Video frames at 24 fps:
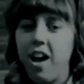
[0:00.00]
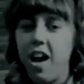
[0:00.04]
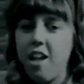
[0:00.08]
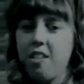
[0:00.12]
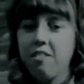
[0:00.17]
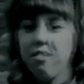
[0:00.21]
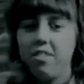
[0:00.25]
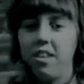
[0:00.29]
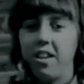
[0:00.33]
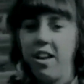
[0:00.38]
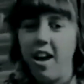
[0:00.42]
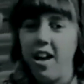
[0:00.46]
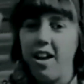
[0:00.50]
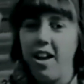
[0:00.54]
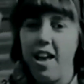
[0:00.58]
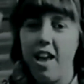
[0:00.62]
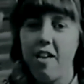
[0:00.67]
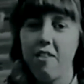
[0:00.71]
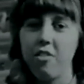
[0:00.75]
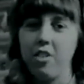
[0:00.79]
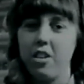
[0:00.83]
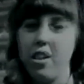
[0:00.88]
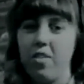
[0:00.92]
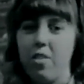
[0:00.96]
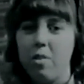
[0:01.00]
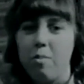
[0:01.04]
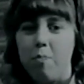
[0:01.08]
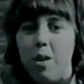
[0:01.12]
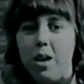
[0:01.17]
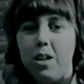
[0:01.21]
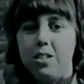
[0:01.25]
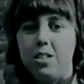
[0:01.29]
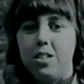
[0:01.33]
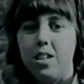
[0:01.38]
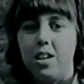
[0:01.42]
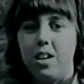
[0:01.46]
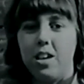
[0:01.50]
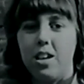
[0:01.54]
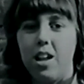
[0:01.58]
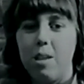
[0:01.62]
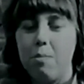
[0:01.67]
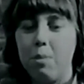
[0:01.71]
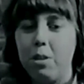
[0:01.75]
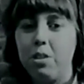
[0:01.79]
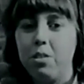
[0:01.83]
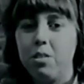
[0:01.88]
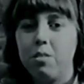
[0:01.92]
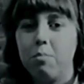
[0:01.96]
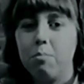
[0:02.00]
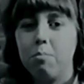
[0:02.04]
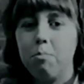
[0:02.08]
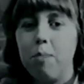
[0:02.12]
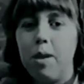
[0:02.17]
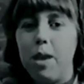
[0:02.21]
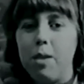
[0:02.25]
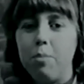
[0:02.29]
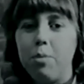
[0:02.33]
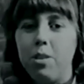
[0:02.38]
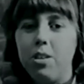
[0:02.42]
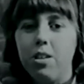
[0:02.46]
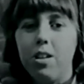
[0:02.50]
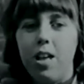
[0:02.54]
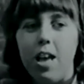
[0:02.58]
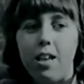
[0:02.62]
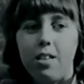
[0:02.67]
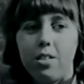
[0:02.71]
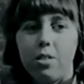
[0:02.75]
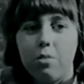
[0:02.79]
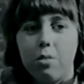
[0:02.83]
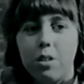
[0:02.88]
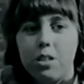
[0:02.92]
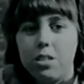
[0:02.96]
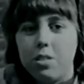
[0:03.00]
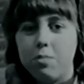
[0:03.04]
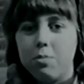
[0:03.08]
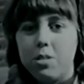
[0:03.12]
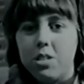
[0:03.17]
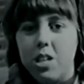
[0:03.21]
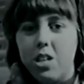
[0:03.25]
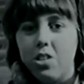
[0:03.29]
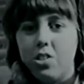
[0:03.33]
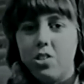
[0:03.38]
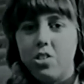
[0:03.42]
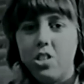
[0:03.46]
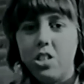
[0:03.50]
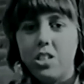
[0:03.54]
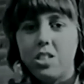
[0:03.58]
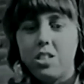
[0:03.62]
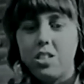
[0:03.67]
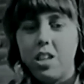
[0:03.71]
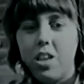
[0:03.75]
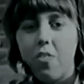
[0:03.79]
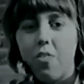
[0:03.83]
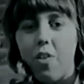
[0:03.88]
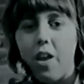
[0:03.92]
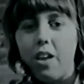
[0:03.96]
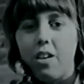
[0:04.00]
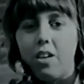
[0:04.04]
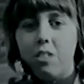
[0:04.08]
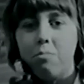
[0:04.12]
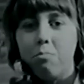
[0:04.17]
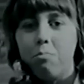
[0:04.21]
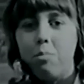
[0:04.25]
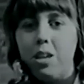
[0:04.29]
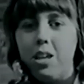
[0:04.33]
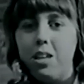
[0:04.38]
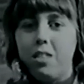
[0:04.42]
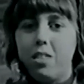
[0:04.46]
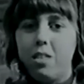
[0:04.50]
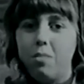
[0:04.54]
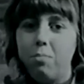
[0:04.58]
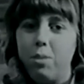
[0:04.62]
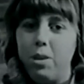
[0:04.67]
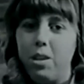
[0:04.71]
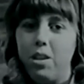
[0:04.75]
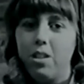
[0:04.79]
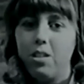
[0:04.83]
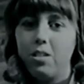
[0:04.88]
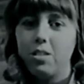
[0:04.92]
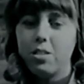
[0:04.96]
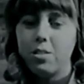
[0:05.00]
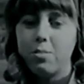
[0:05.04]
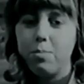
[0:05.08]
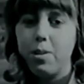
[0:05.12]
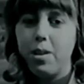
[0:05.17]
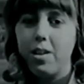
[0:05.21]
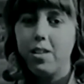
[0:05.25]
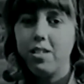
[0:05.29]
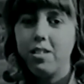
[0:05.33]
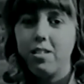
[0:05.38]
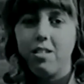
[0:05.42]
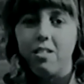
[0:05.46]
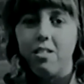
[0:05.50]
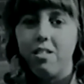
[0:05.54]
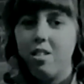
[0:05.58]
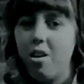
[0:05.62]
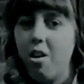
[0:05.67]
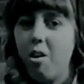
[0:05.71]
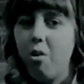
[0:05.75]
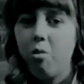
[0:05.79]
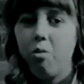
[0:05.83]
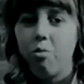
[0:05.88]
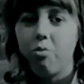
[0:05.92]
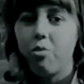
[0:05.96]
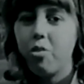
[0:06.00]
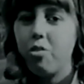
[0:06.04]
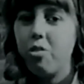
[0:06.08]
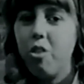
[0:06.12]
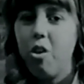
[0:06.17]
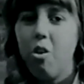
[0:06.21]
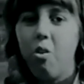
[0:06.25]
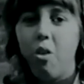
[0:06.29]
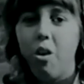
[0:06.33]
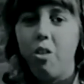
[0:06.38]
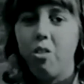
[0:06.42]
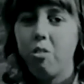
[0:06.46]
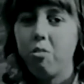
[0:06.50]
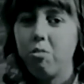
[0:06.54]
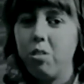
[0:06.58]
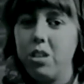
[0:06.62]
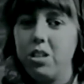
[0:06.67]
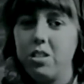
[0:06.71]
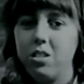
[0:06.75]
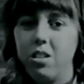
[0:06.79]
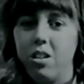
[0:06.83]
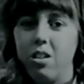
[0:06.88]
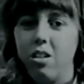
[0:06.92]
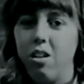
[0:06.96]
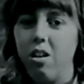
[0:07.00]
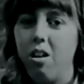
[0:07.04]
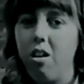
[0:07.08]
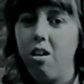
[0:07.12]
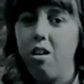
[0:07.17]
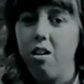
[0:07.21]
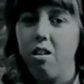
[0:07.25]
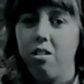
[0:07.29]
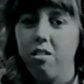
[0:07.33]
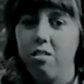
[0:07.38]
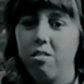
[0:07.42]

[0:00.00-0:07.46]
I don't think I'd ever give up my ticket. I mean, maybe like the rest of them said, just if I could meet the Beatles, but no, for no other reason at